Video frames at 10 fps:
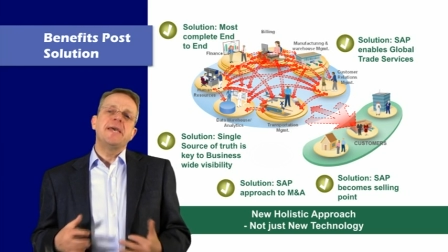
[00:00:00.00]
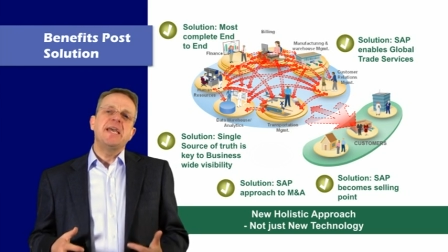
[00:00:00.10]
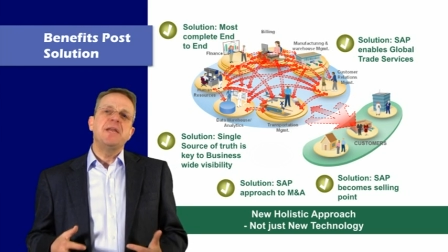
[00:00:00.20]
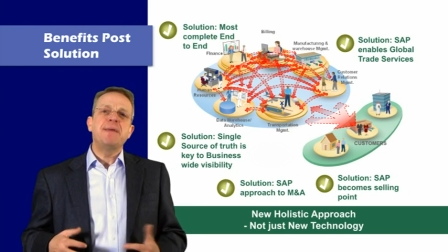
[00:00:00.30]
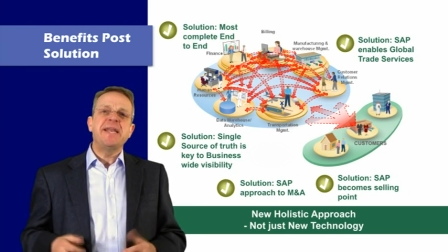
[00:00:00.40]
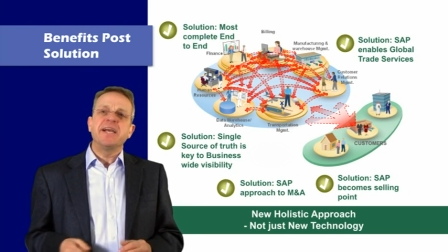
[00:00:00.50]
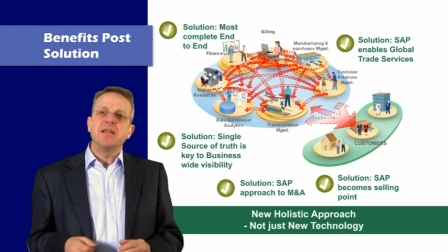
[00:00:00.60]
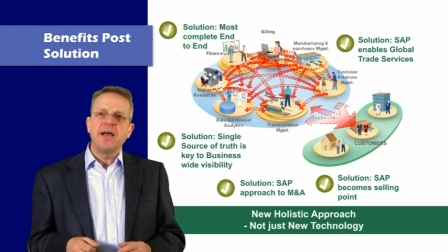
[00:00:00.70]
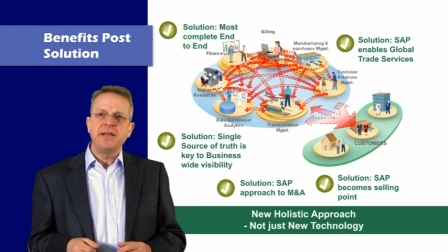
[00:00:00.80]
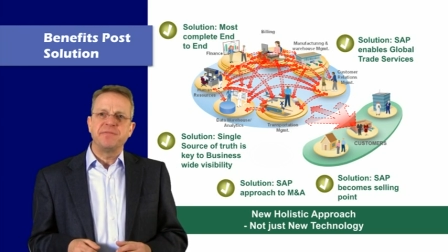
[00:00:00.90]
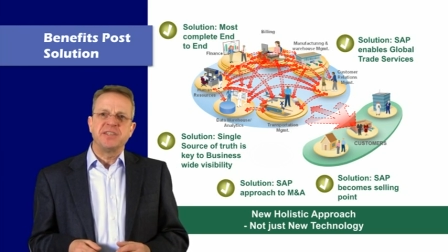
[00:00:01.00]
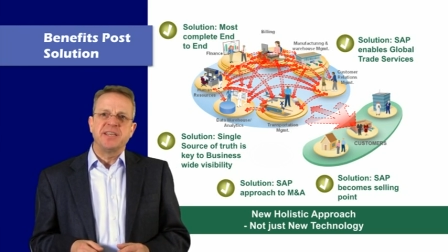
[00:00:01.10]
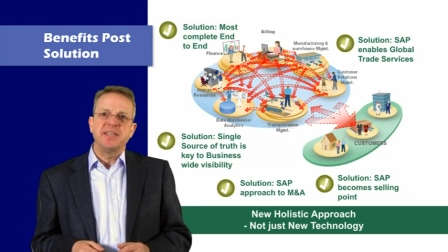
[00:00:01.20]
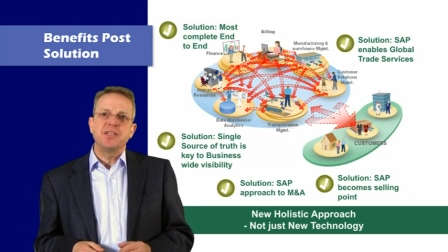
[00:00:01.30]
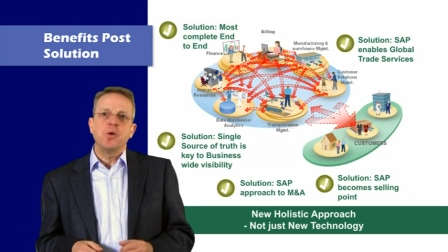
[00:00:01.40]
In many client
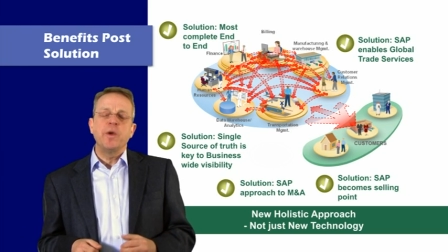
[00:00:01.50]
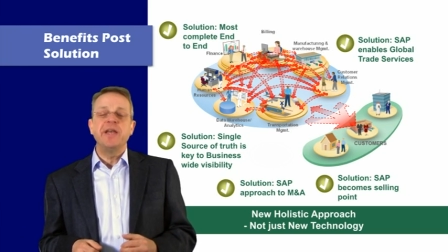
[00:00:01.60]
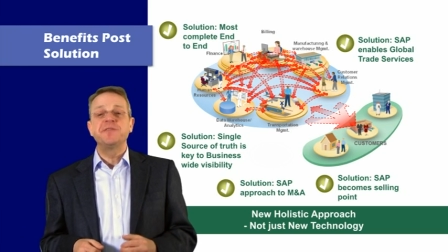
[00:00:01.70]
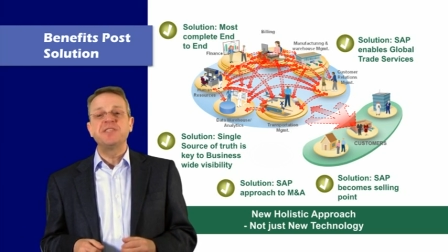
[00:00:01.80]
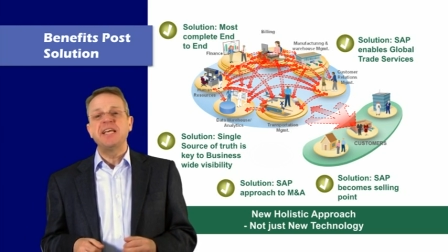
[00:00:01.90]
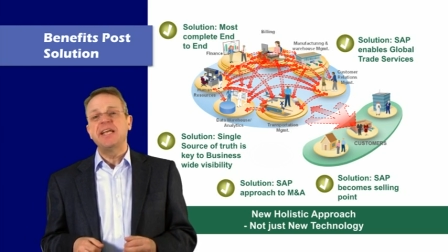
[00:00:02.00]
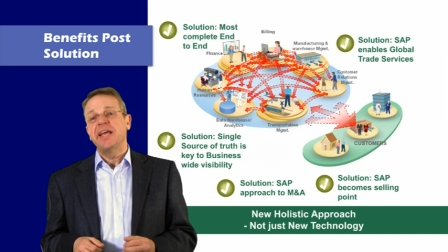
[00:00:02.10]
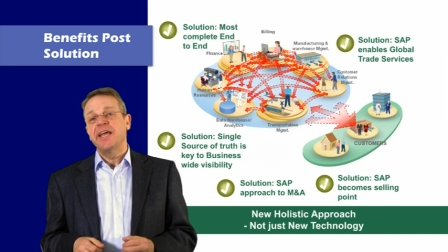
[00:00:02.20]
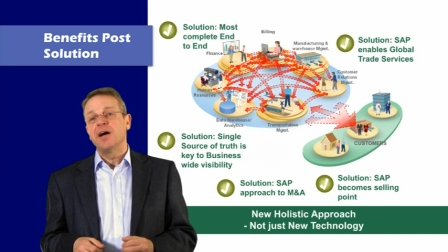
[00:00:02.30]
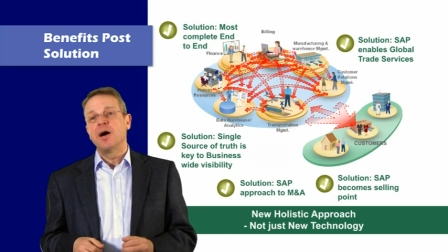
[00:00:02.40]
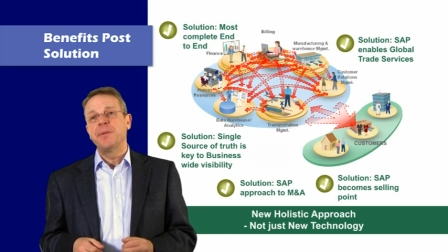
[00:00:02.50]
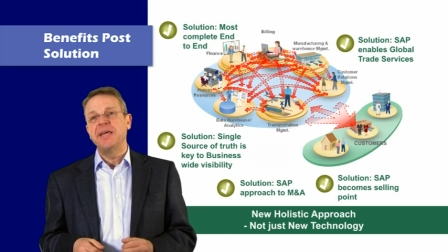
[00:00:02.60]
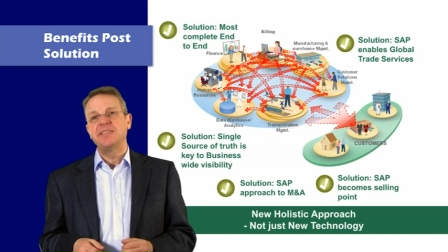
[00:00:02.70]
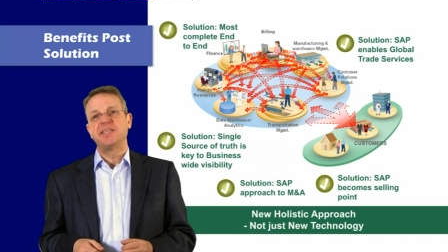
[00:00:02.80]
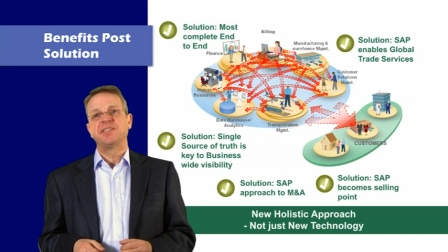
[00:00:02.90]
visits, we have seen
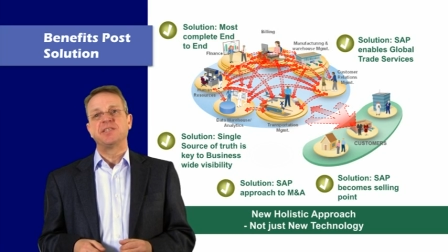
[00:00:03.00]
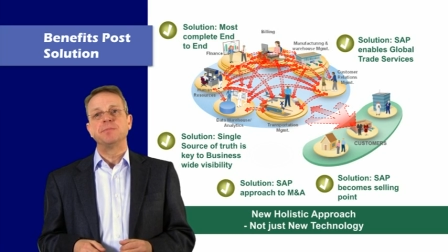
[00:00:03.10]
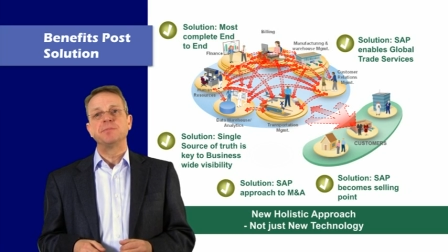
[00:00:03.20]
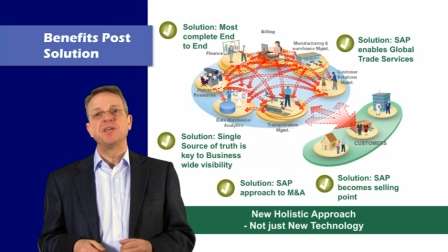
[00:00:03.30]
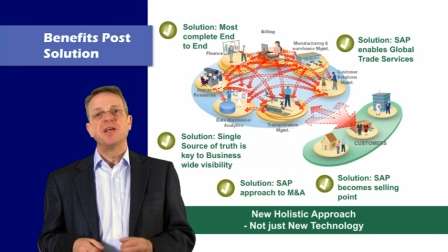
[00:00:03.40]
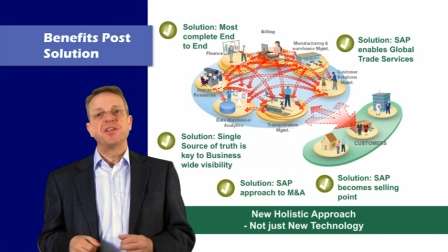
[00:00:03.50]
ERP systems